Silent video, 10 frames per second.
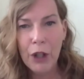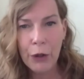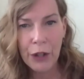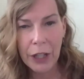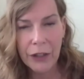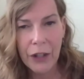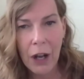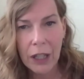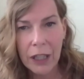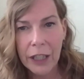Joe's going to
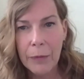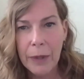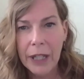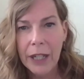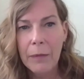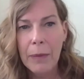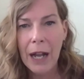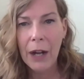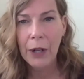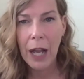talk a little bit
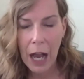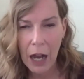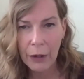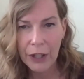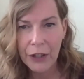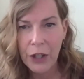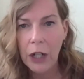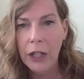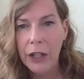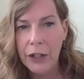about how we
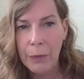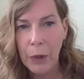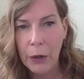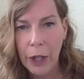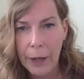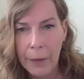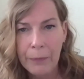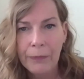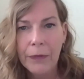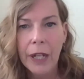started this
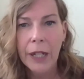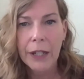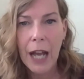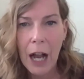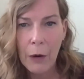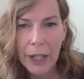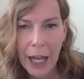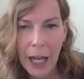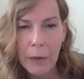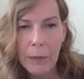program and how we
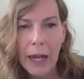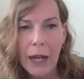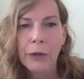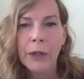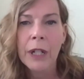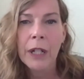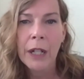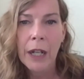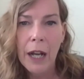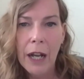came about
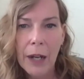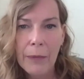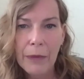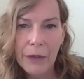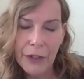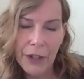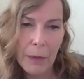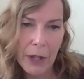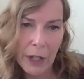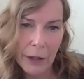
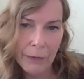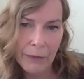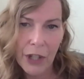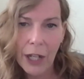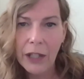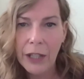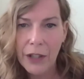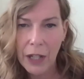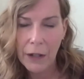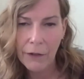some of the
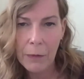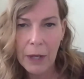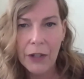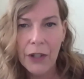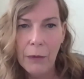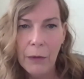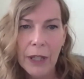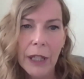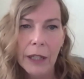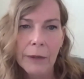checklist information that
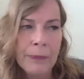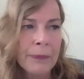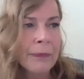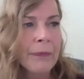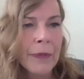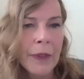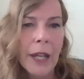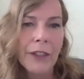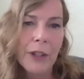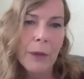we did
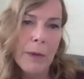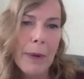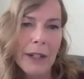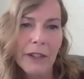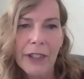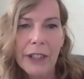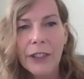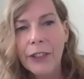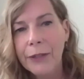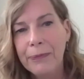and some of the
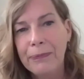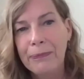benefits.